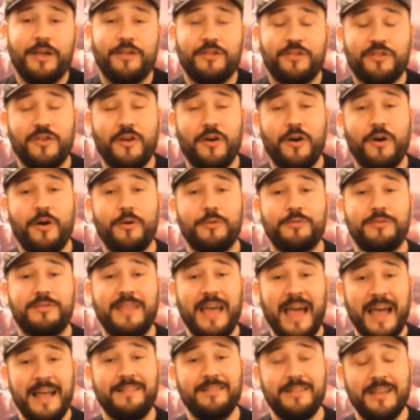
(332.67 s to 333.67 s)
So
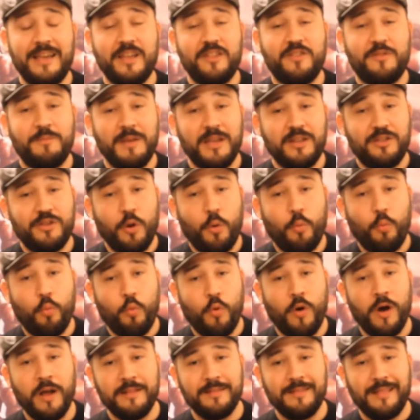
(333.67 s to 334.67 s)
that leads me to
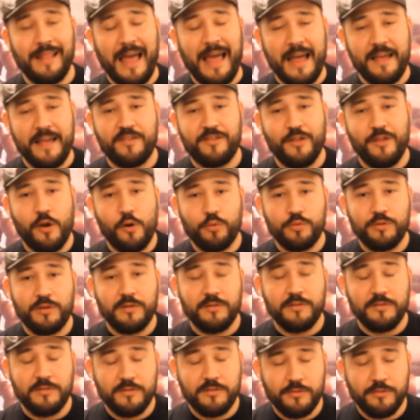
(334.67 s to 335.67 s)
one last
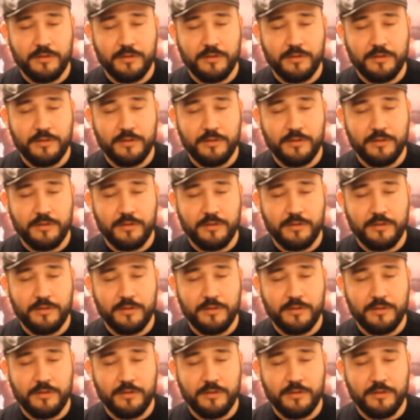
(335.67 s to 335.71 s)
note.